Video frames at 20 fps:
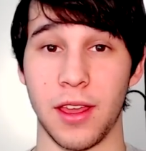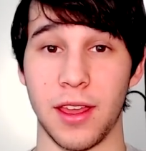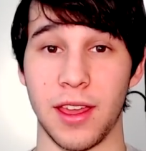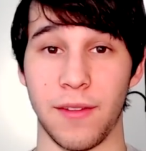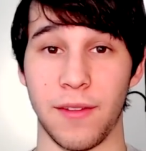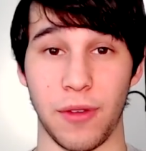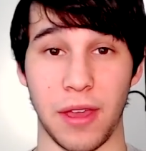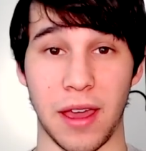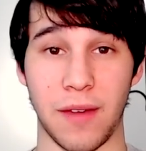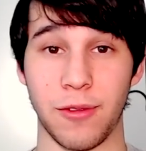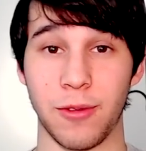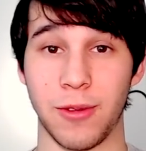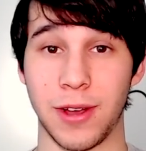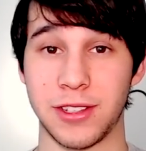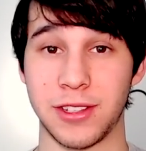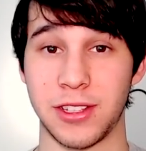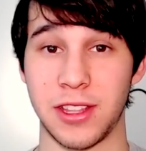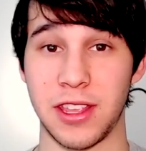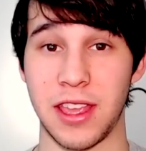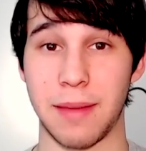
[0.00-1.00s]
If you haven't
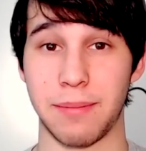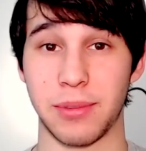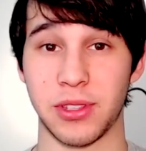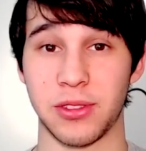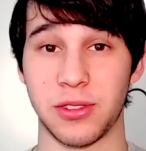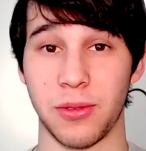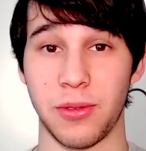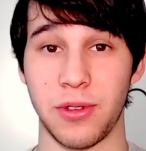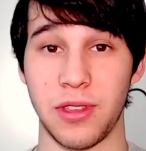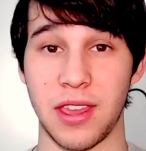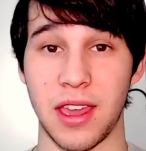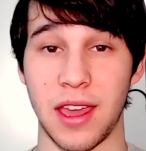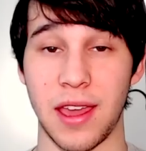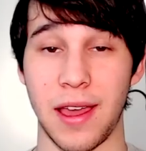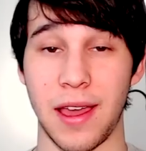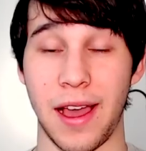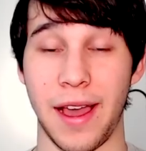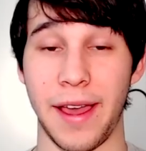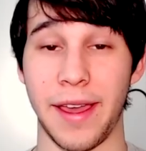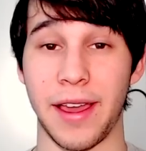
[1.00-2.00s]
watched the episode
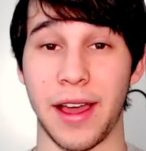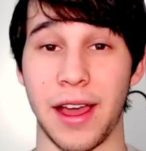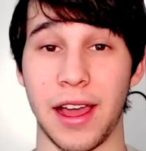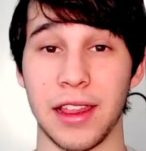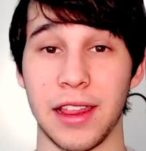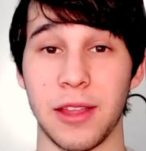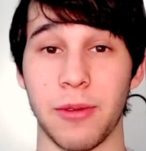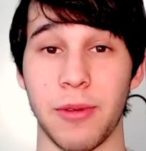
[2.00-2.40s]
yet, I highly